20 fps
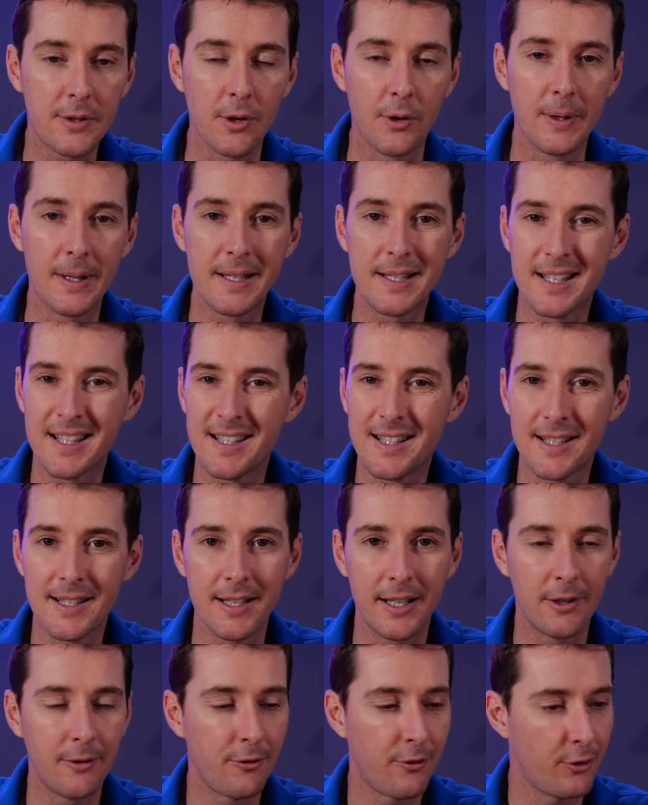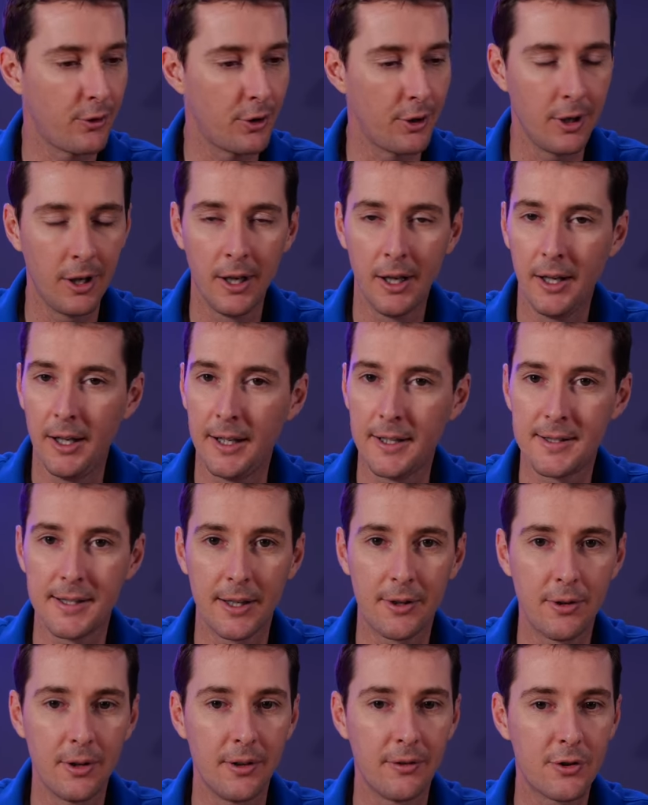So this is designed for
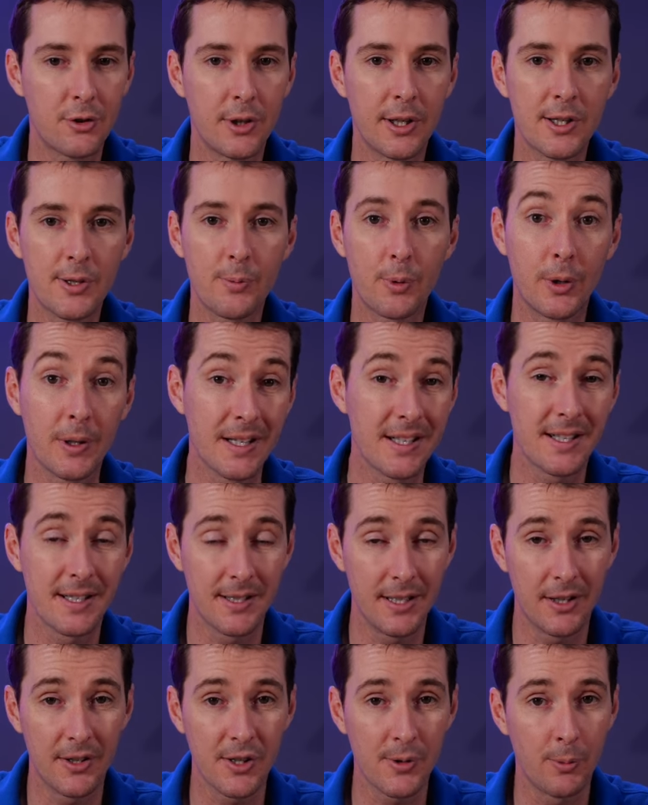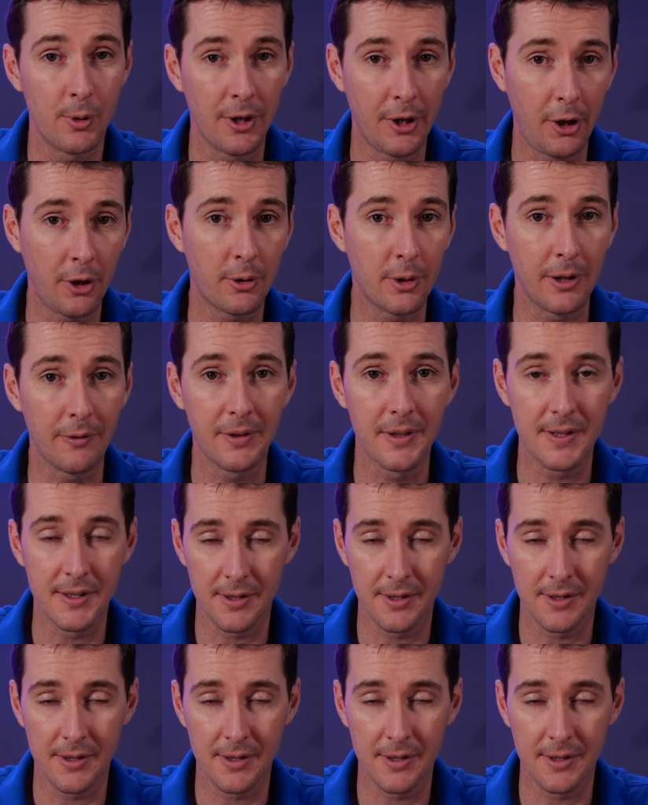executive transport. This is not a small aircraft.